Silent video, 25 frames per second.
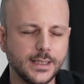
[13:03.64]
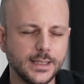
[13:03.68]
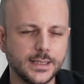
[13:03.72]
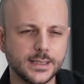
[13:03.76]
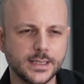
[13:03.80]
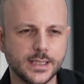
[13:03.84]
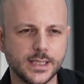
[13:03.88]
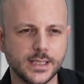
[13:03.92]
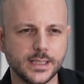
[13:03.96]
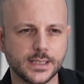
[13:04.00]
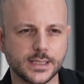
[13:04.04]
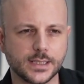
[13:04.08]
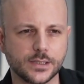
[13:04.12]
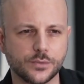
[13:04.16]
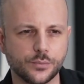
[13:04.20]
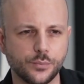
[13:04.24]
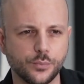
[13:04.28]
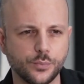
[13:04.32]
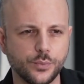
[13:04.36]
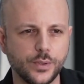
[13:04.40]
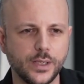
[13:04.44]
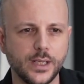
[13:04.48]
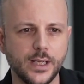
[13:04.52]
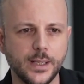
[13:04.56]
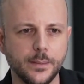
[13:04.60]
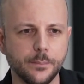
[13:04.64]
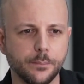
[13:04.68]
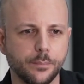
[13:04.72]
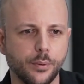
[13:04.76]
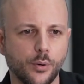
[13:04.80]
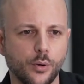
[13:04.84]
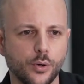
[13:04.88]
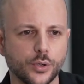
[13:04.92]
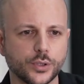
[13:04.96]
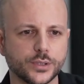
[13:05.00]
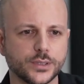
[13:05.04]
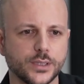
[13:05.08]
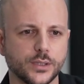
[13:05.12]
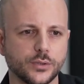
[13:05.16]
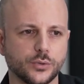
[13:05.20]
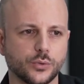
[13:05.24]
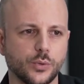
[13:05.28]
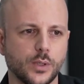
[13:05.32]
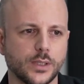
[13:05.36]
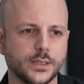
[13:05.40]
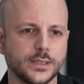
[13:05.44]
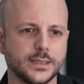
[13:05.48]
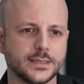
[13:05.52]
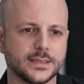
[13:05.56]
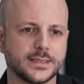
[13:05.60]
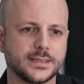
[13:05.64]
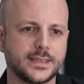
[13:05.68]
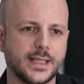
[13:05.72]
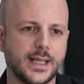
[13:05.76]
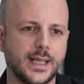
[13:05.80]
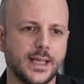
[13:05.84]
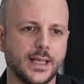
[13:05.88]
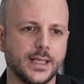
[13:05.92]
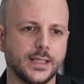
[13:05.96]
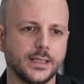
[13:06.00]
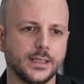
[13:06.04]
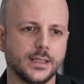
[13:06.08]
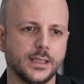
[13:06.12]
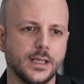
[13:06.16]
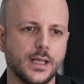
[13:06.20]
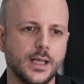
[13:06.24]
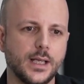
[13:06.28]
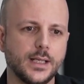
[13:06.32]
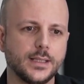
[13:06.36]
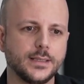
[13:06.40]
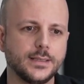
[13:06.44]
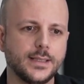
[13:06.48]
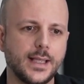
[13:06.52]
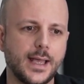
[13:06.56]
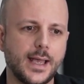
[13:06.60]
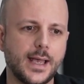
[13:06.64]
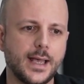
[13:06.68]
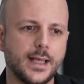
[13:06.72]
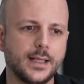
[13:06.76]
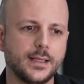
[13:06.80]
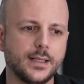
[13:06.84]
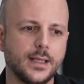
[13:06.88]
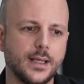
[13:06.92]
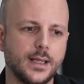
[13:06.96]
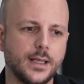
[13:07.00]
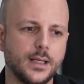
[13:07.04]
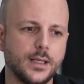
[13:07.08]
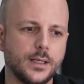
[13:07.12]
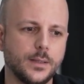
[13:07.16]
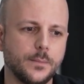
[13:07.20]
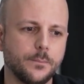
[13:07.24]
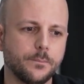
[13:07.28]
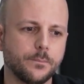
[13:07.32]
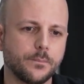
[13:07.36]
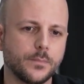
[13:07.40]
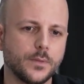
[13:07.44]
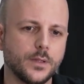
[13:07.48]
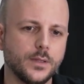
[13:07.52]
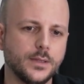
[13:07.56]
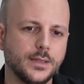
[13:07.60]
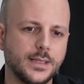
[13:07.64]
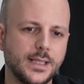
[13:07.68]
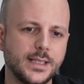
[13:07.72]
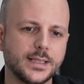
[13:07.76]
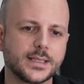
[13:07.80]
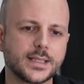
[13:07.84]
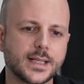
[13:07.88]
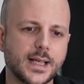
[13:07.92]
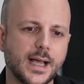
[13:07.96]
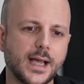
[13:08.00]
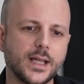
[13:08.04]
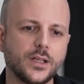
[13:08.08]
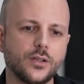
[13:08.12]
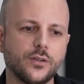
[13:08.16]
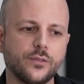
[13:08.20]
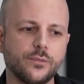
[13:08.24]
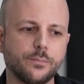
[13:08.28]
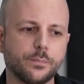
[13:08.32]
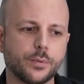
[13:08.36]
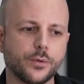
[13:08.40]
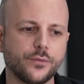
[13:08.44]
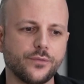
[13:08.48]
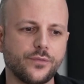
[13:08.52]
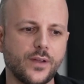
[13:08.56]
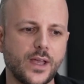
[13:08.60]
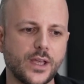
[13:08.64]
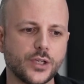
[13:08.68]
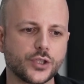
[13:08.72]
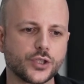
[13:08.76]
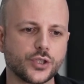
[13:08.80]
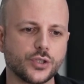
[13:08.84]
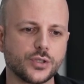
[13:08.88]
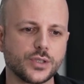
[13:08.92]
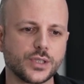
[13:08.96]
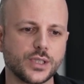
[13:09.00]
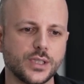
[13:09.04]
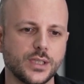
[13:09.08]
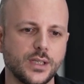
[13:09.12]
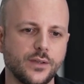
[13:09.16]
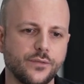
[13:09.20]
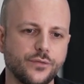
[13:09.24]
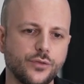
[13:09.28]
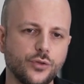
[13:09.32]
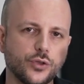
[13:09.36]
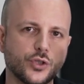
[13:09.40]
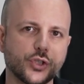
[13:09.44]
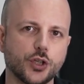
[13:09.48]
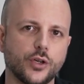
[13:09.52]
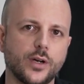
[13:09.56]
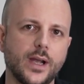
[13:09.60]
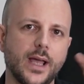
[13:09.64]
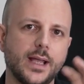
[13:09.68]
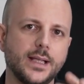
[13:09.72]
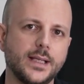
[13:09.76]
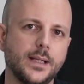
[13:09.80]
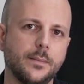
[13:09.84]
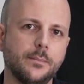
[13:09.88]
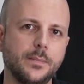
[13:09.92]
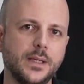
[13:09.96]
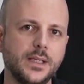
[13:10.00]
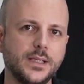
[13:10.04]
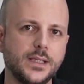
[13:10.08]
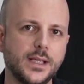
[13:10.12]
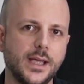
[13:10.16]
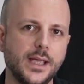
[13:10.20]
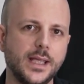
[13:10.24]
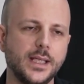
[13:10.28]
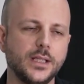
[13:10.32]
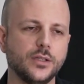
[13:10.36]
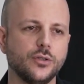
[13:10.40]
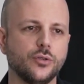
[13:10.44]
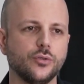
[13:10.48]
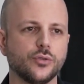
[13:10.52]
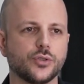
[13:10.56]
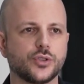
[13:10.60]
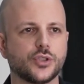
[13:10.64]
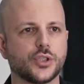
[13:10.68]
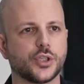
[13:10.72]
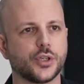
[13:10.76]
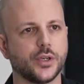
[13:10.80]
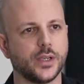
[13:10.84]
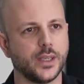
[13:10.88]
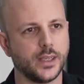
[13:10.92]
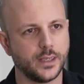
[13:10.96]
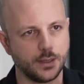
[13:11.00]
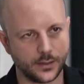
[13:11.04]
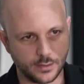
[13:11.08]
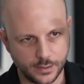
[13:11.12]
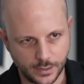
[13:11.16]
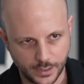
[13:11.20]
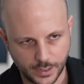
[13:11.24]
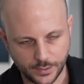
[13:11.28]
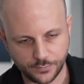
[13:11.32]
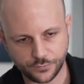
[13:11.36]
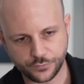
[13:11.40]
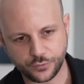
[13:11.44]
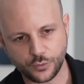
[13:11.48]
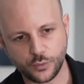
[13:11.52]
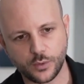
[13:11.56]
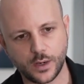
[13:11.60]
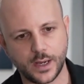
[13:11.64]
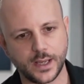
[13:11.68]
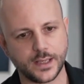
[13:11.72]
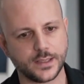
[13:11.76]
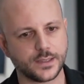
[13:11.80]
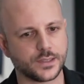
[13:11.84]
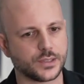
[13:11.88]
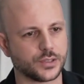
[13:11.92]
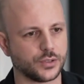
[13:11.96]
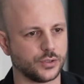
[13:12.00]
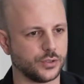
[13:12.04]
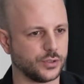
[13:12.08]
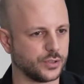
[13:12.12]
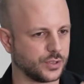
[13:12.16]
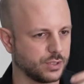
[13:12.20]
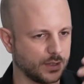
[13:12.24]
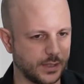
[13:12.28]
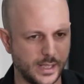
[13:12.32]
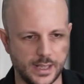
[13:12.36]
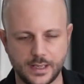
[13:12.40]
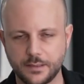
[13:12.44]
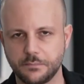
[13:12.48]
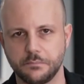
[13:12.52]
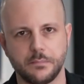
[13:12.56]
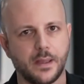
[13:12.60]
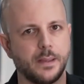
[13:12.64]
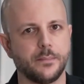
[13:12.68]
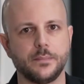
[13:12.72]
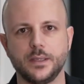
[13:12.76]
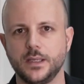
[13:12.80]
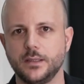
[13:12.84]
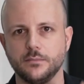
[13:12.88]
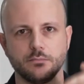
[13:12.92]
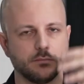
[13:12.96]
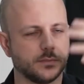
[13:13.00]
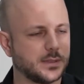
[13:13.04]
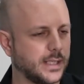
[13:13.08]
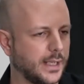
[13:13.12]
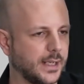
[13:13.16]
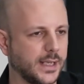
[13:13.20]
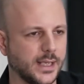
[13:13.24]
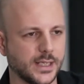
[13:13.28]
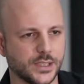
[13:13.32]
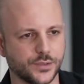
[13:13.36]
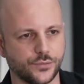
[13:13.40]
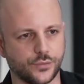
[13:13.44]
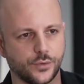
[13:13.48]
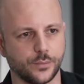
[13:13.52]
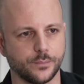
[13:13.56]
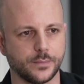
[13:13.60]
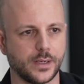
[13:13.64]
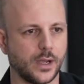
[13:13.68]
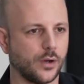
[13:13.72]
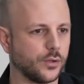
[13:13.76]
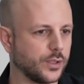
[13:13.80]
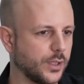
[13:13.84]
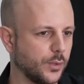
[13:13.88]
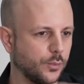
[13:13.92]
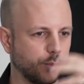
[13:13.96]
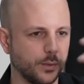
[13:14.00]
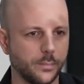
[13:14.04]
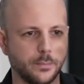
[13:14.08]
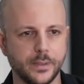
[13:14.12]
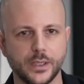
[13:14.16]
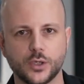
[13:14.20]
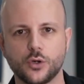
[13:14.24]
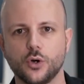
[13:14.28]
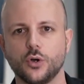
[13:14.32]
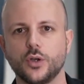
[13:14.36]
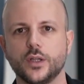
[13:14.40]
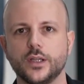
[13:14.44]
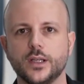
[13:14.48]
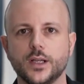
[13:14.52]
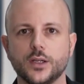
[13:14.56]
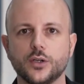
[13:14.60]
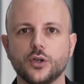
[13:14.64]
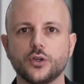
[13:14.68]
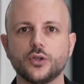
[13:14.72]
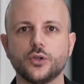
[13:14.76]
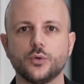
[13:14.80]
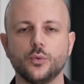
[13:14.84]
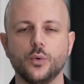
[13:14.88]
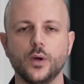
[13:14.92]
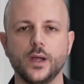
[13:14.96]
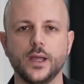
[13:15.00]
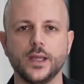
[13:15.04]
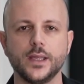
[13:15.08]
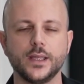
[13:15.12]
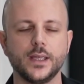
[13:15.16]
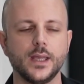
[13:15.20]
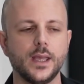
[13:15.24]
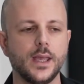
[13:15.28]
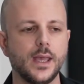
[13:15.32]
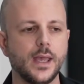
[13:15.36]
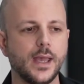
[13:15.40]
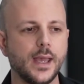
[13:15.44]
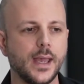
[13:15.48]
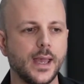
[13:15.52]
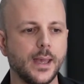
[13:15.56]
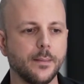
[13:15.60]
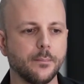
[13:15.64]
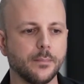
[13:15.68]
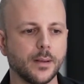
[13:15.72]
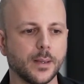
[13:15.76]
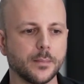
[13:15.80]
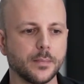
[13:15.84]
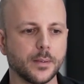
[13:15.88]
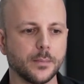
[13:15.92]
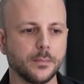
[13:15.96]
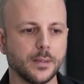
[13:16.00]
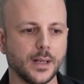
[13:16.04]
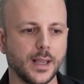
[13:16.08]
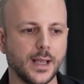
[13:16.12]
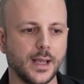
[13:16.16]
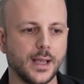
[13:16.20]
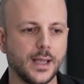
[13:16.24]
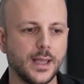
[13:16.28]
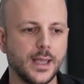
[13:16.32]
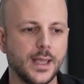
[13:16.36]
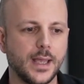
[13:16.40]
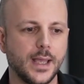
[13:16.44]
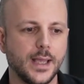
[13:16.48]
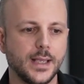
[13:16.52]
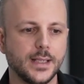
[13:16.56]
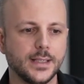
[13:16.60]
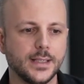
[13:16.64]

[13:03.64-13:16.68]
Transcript: this is really important to understand, that this kind of professions in the future, and the media industry, influencers that maybe 10 years from now they will be called in another way, and blah blah blah,